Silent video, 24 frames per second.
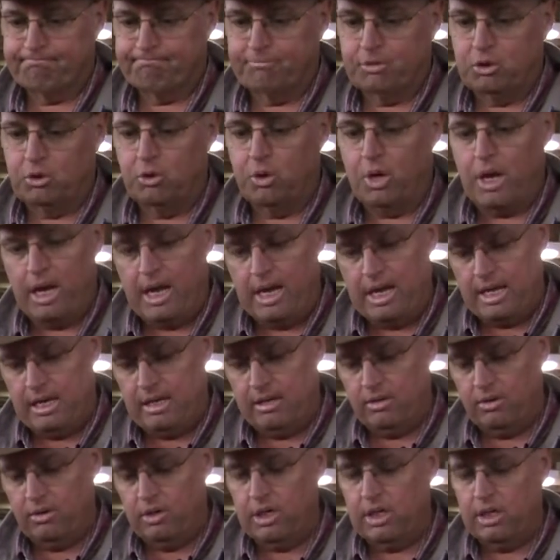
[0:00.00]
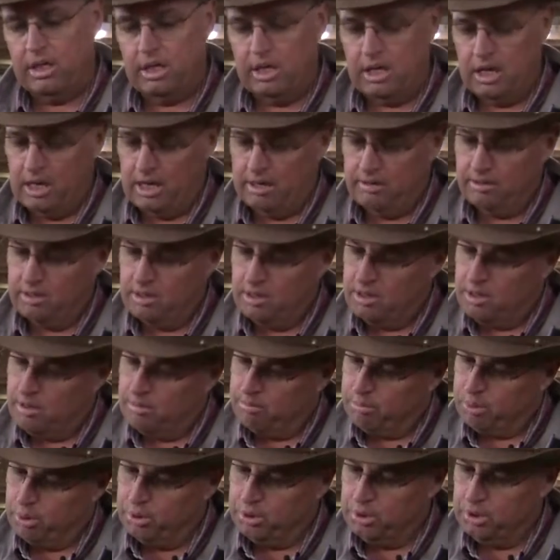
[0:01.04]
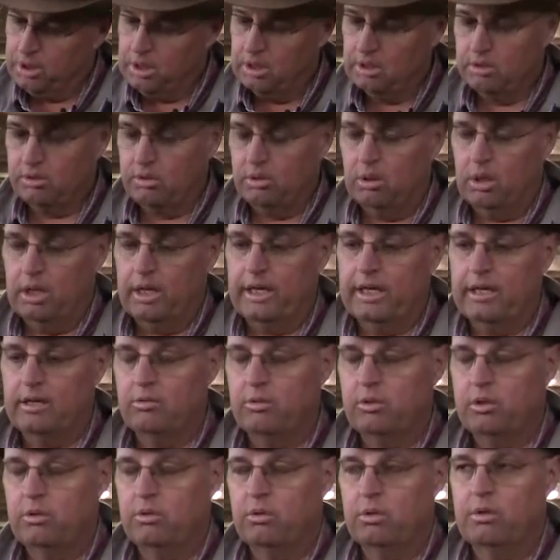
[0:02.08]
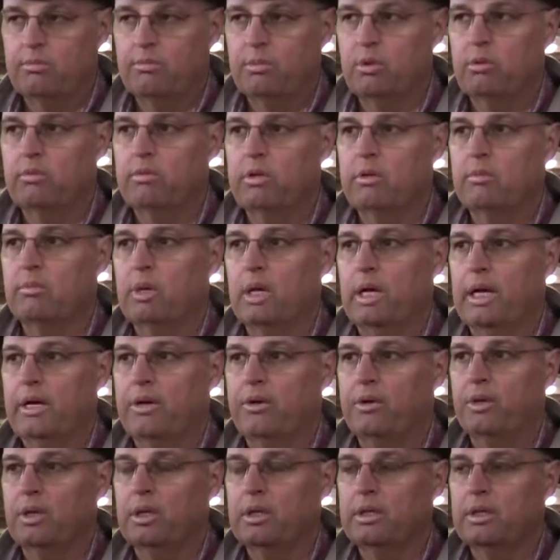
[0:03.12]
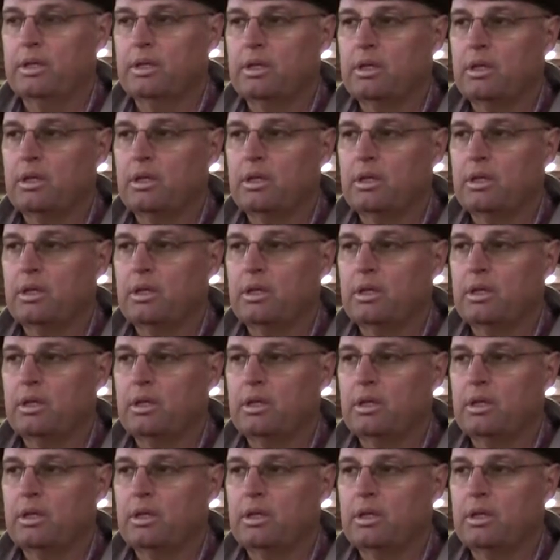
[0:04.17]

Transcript: your hand, or he cannot push against your leg when you want to move him laterally.